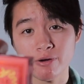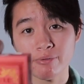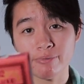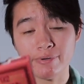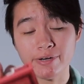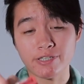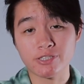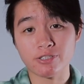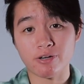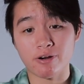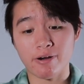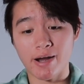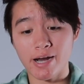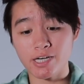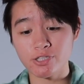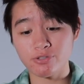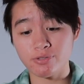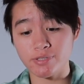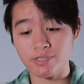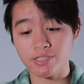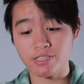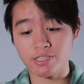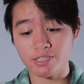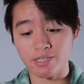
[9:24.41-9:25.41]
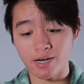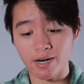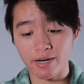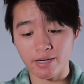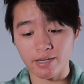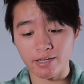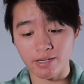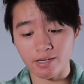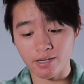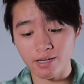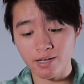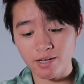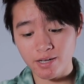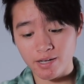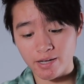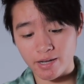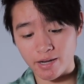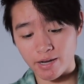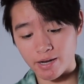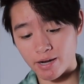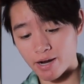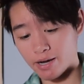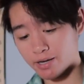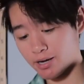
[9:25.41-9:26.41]
which are actually shiny,
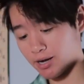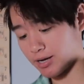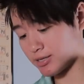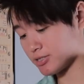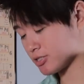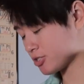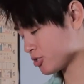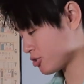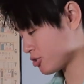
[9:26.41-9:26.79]
and I got